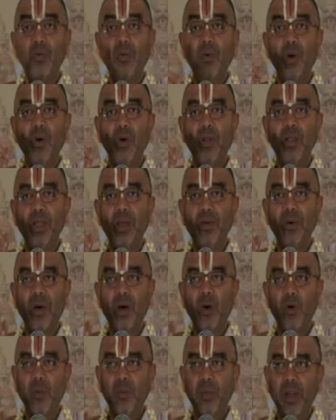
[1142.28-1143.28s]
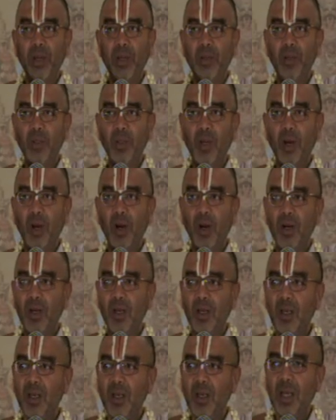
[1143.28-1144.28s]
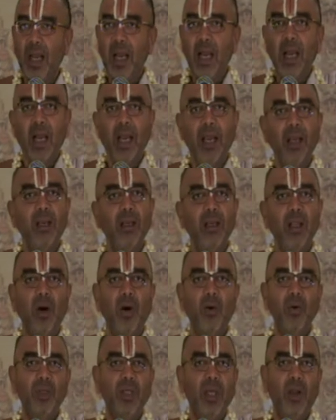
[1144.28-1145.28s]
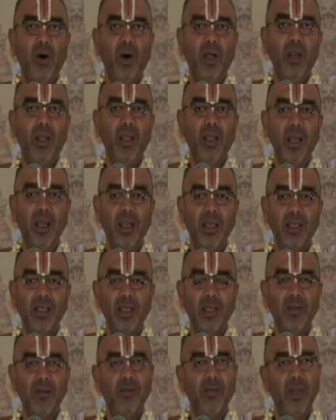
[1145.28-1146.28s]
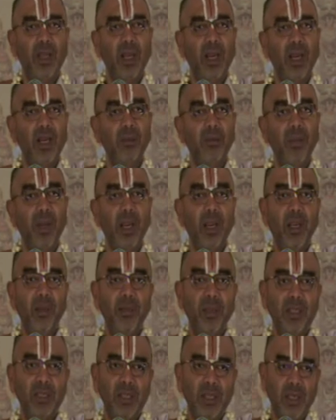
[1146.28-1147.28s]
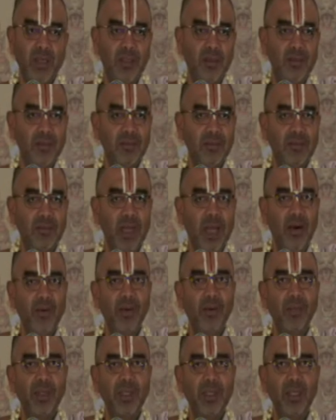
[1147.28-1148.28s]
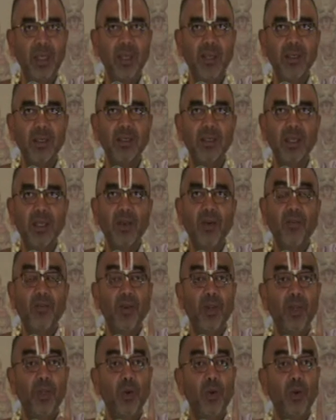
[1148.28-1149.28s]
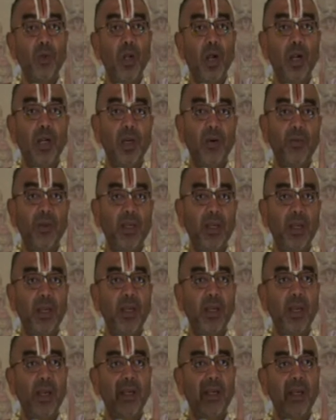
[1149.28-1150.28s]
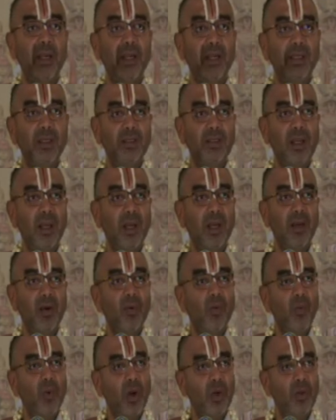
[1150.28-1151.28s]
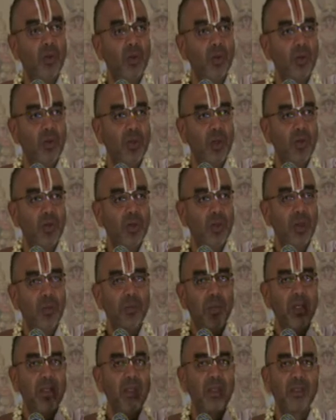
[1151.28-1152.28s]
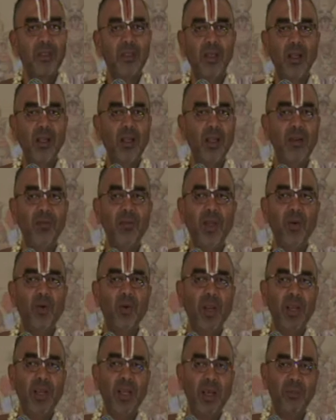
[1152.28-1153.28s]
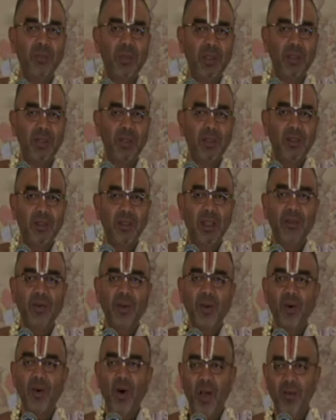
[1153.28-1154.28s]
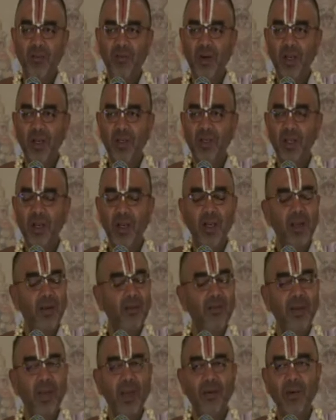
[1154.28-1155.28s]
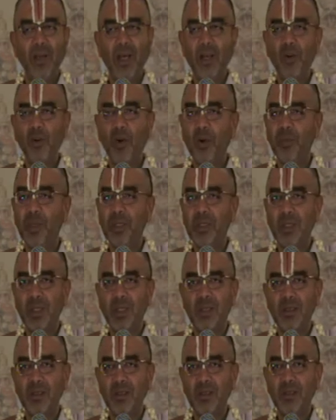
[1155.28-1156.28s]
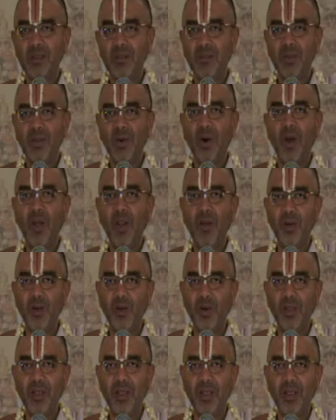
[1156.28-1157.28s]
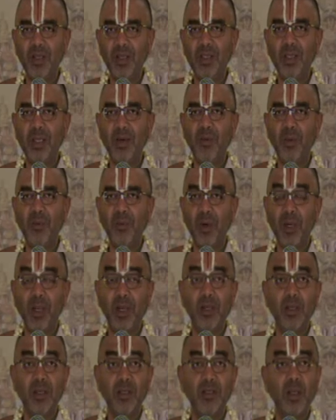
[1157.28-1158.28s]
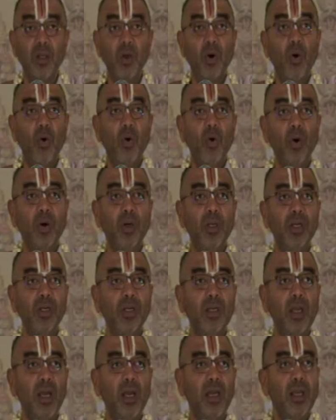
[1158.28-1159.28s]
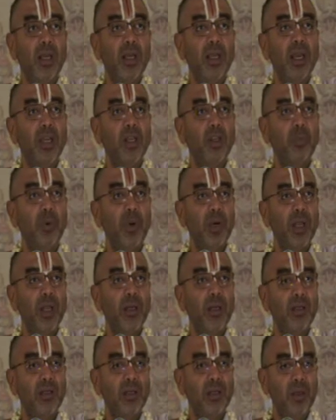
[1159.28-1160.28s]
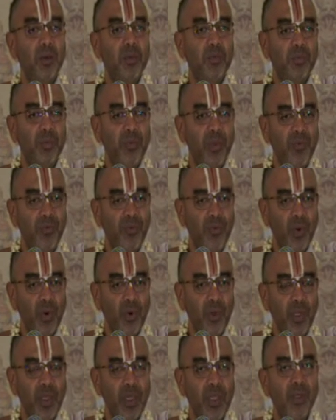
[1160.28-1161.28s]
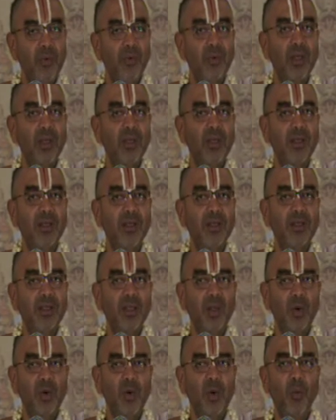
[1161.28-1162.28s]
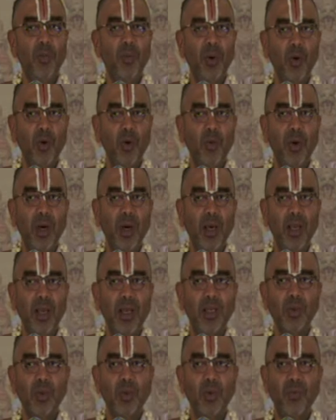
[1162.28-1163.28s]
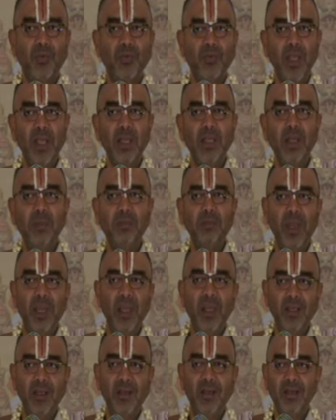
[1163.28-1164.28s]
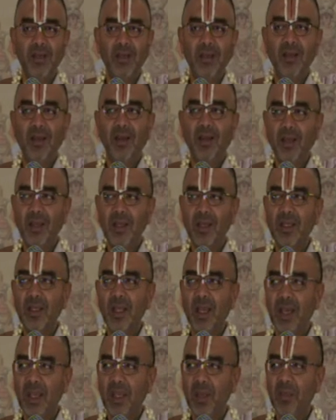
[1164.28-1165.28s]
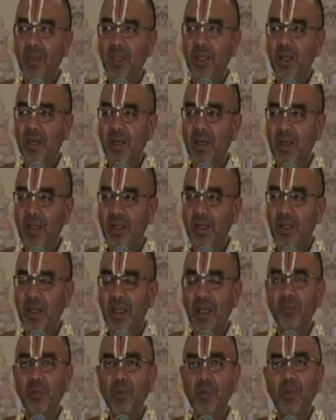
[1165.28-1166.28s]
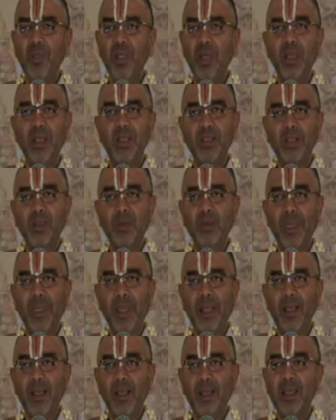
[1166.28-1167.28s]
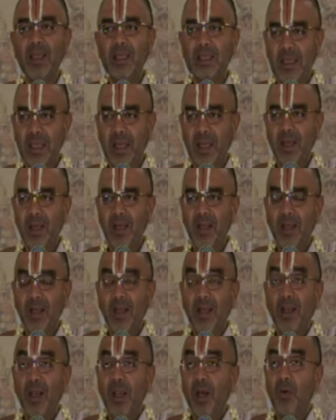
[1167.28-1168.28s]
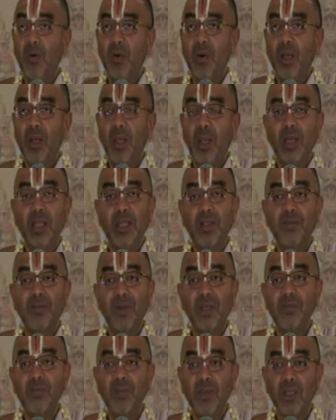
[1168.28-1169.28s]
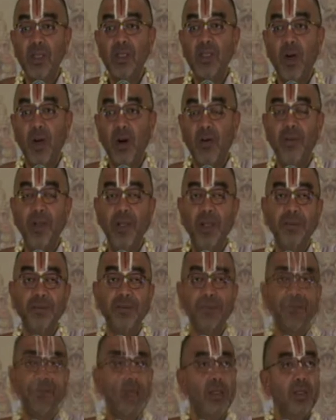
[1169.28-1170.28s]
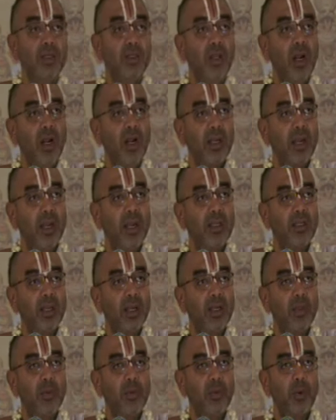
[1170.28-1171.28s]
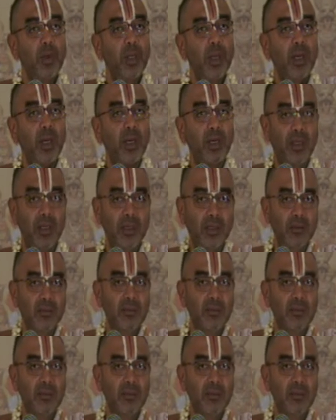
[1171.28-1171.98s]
Varuna Deva obeyed to the order, and now they all realized we had made a mistake. Our mistake is we should not have irritated Indra. What to do now? But the children were quite happy. They were confident that we have done no mistake. We all know that Krishna will protect us. Oh Krishna, can you protect? Before even the Gopakumaras could feel the pain, Krishna immediately came to their rescue. He said, now let us first finish the offering. Is it not right that you put a curtain?